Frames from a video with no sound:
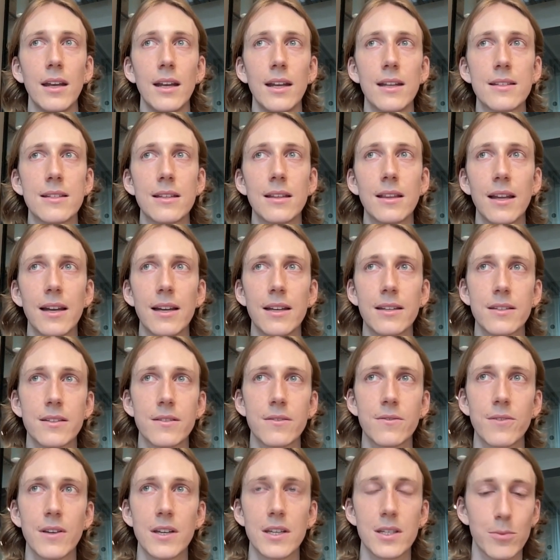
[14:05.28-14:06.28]
it's
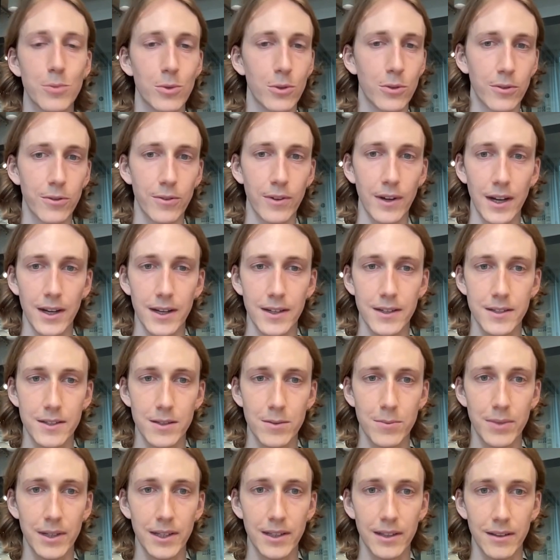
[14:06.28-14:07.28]
less feasible for us
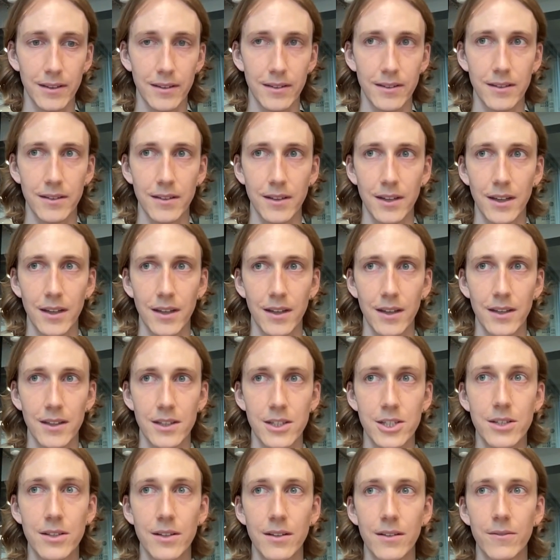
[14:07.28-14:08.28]
to build
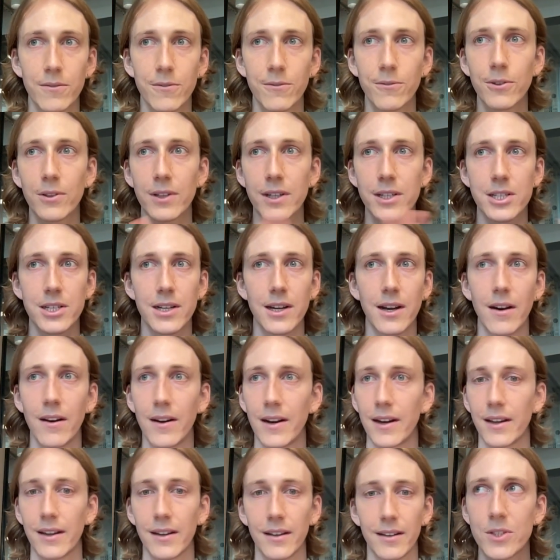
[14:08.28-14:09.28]
fully
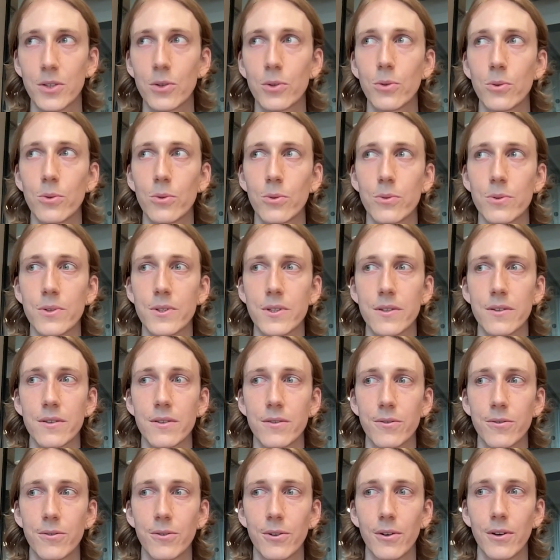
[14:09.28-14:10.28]
generic tools
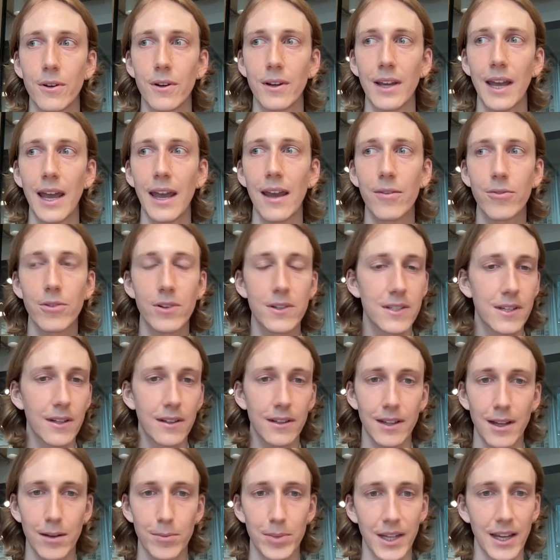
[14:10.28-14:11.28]
for every
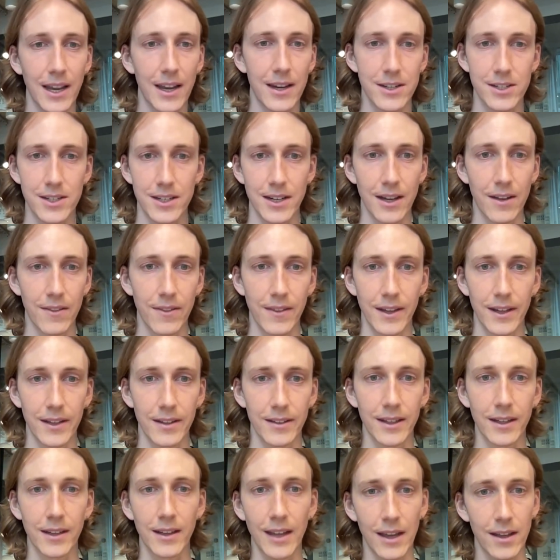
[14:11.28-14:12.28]
single application out there.
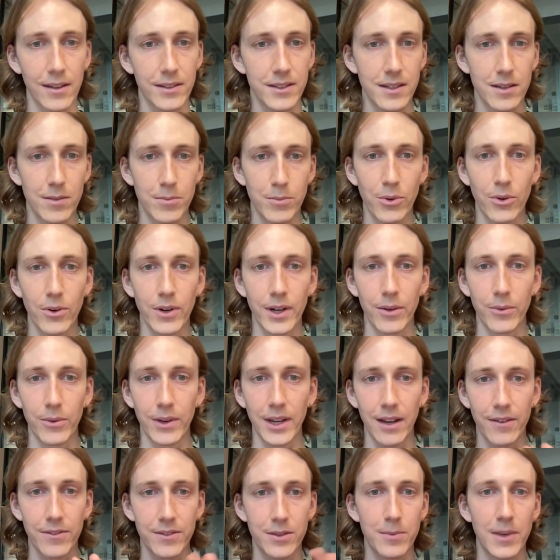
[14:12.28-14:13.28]
Like at some point we
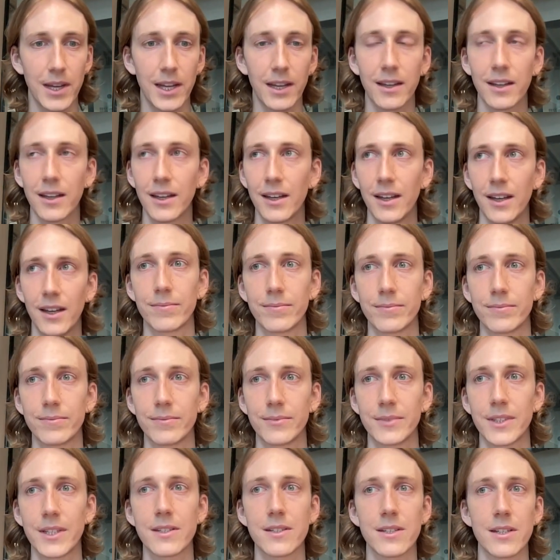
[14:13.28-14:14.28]
have to make
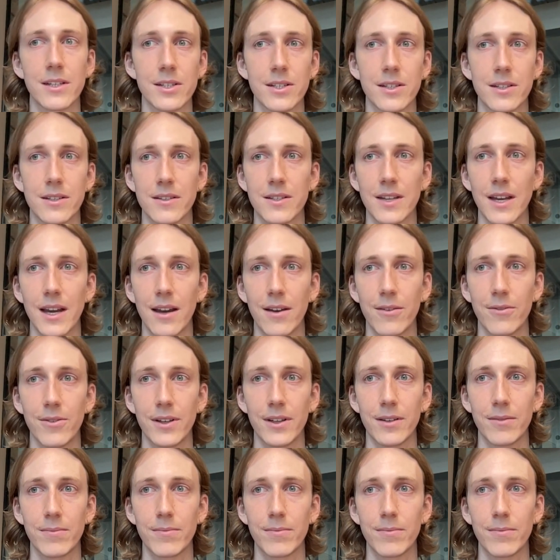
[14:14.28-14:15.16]
decision to have